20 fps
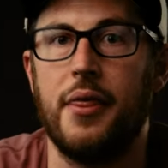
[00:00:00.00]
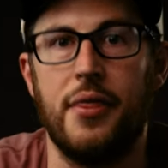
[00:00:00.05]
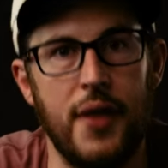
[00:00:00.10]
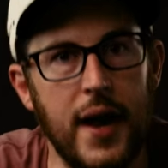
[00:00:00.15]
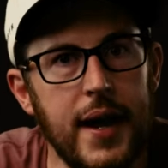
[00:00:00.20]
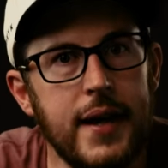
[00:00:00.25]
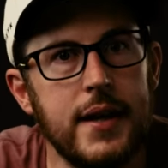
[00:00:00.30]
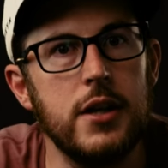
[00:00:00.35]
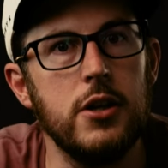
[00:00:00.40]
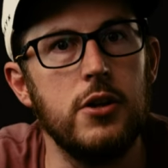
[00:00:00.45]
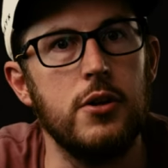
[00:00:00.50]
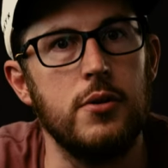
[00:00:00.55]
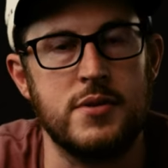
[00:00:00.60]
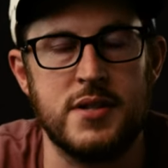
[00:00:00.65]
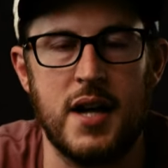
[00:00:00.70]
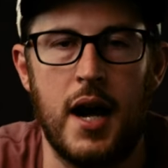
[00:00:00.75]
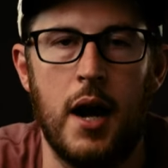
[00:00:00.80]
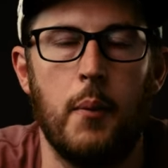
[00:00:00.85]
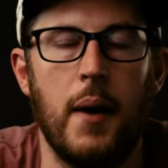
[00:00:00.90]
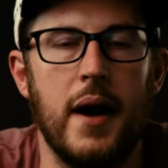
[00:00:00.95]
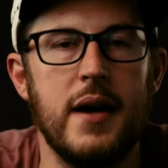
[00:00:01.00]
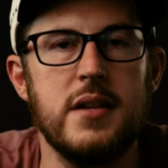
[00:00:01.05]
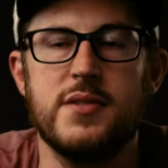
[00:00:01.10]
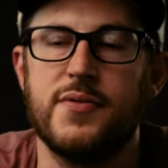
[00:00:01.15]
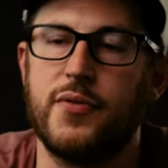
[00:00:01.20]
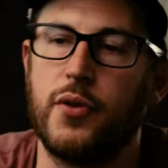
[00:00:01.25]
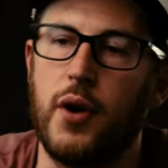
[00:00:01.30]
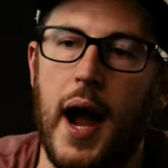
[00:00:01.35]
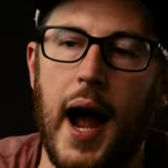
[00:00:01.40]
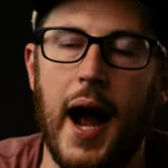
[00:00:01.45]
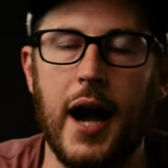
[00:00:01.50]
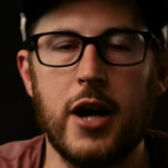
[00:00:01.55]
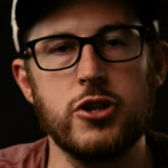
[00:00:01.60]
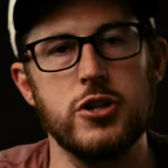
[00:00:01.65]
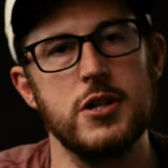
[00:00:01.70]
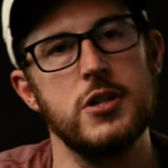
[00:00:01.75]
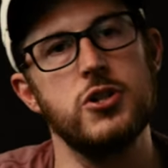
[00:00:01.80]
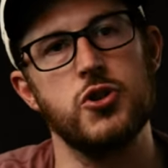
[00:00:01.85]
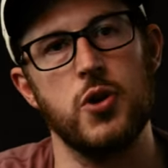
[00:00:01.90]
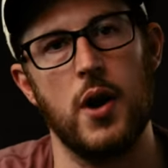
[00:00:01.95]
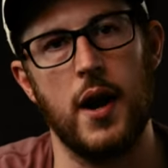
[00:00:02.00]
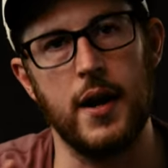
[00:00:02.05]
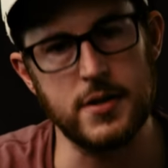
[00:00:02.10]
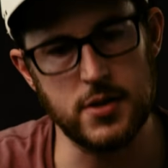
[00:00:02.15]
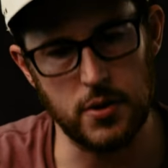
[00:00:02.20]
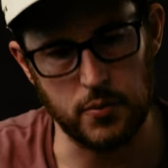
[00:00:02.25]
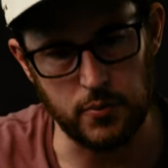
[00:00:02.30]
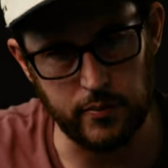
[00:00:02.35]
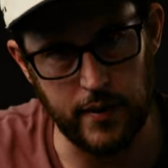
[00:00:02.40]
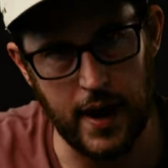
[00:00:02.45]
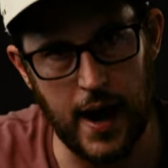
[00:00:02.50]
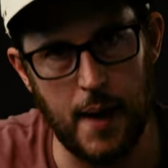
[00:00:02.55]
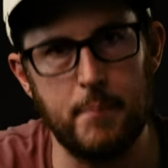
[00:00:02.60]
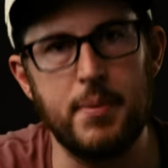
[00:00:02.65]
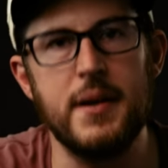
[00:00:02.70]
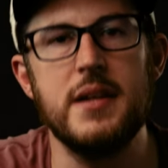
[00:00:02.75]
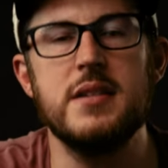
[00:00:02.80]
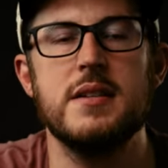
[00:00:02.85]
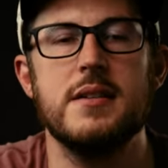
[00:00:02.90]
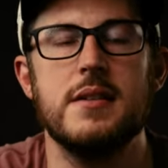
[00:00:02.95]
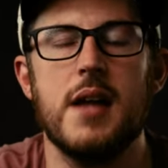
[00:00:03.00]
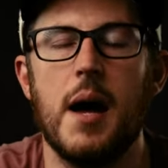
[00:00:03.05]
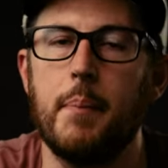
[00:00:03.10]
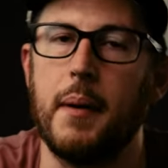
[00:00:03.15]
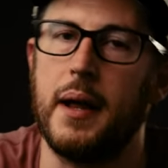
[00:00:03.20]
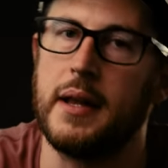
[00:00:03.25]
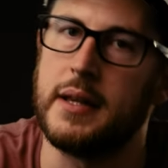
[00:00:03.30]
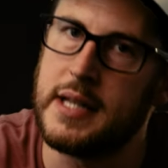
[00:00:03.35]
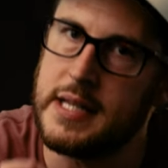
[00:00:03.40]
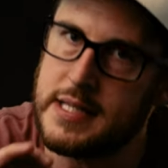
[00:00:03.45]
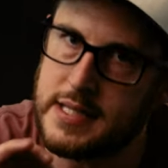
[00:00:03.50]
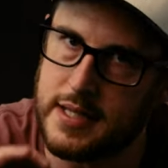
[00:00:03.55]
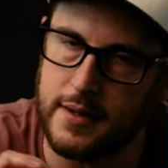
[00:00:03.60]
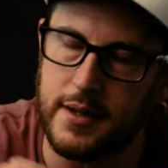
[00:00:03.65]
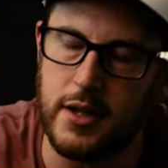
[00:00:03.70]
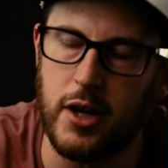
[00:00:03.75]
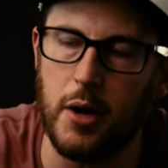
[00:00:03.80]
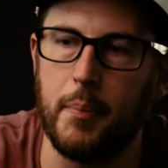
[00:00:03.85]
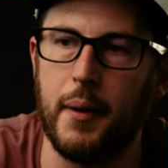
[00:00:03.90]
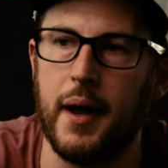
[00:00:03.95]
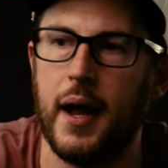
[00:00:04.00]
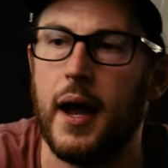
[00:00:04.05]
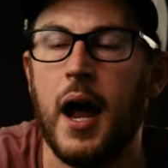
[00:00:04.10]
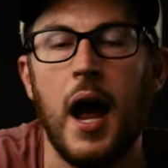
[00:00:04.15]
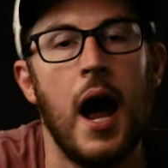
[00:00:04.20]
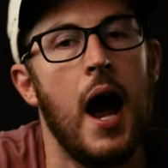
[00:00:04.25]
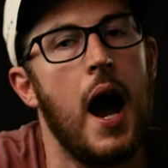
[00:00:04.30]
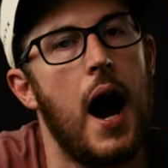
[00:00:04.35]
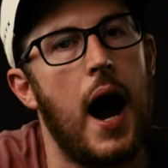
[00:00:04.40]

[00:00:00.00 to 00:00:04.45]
Thank you, Ti West, for actually trying to wrap pieces up at least a little bit.